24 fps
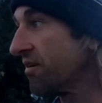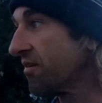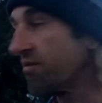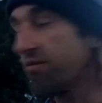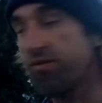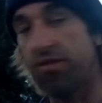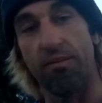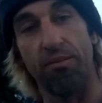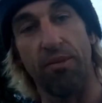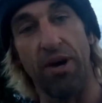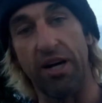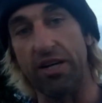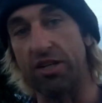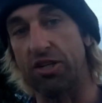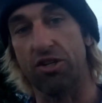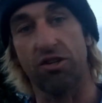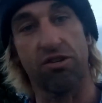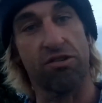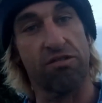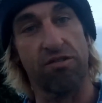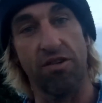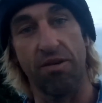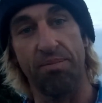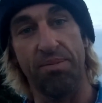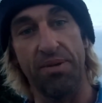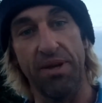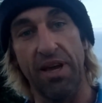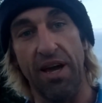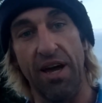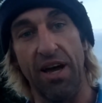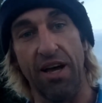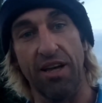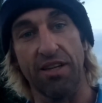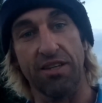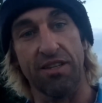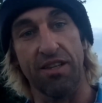from my trippy
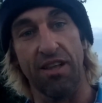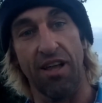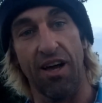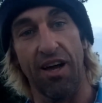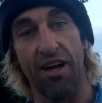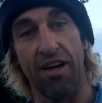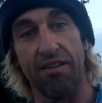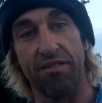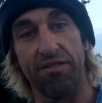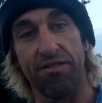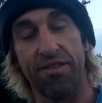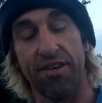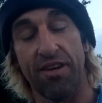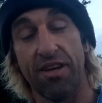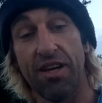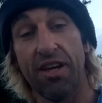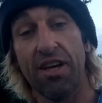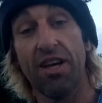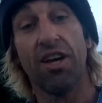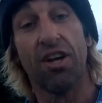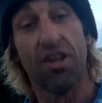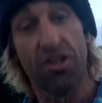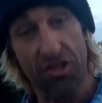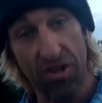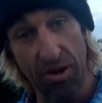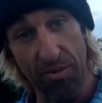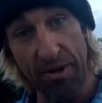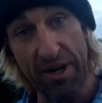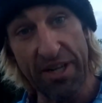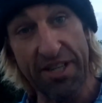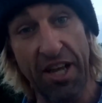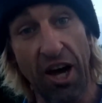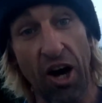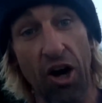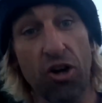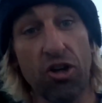ass life. So I'm gonna
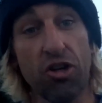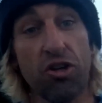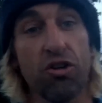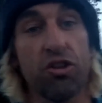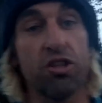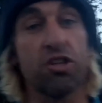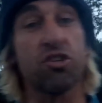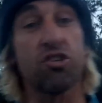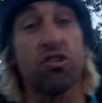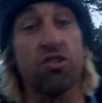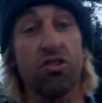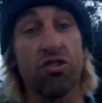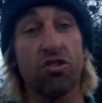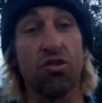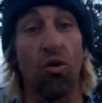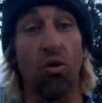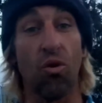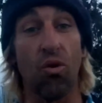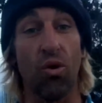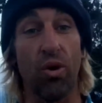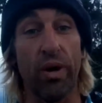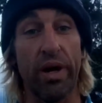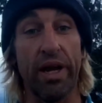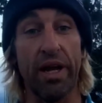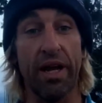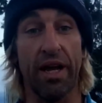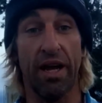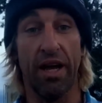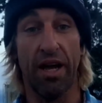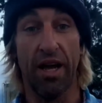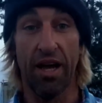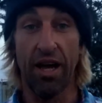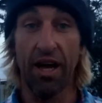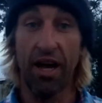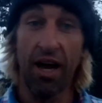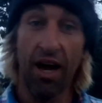tell you the story
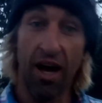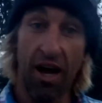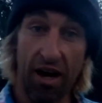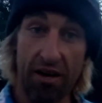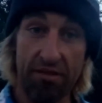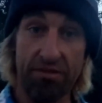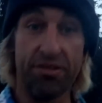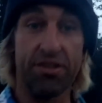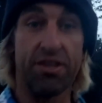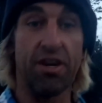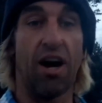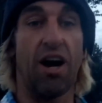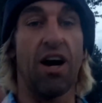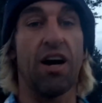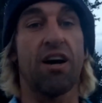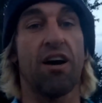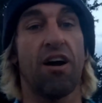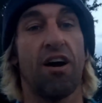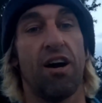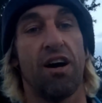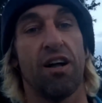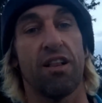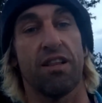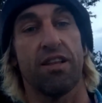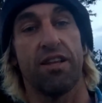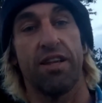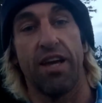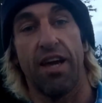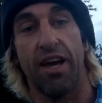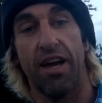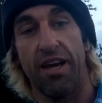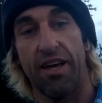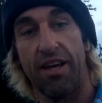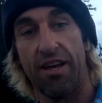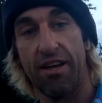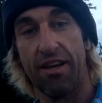of Doc
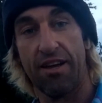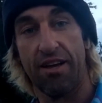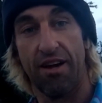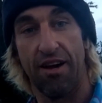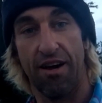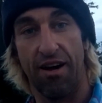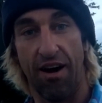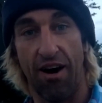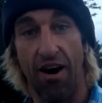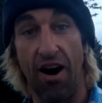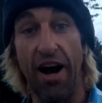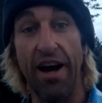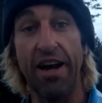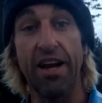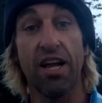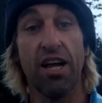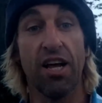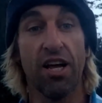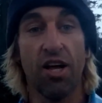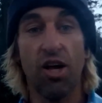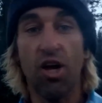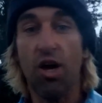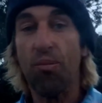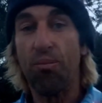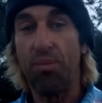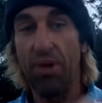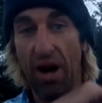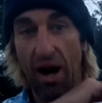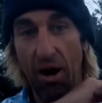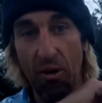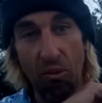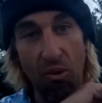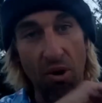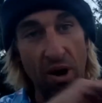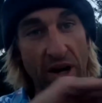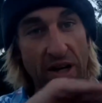Holliday, all right? But I
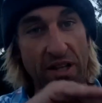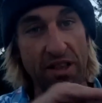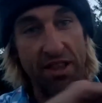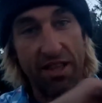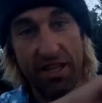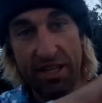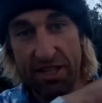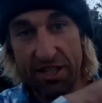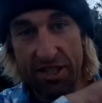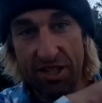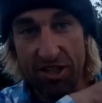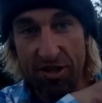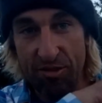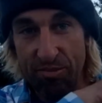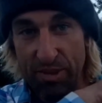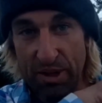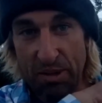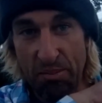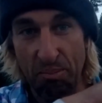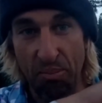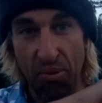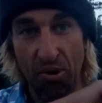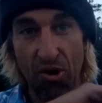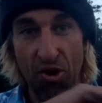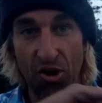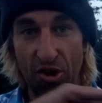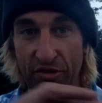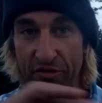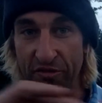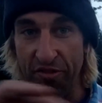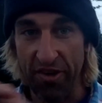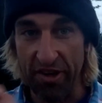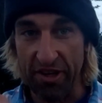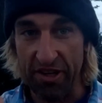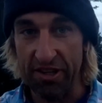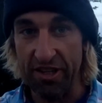want this to be
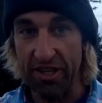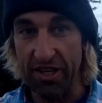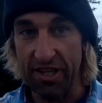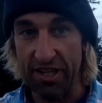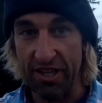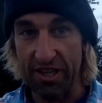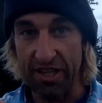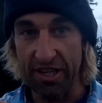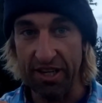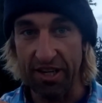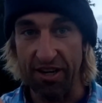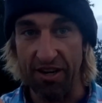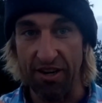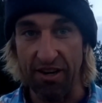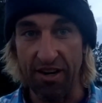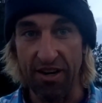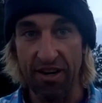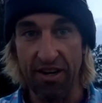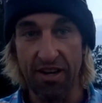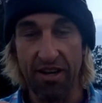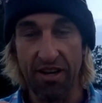perfectly clear.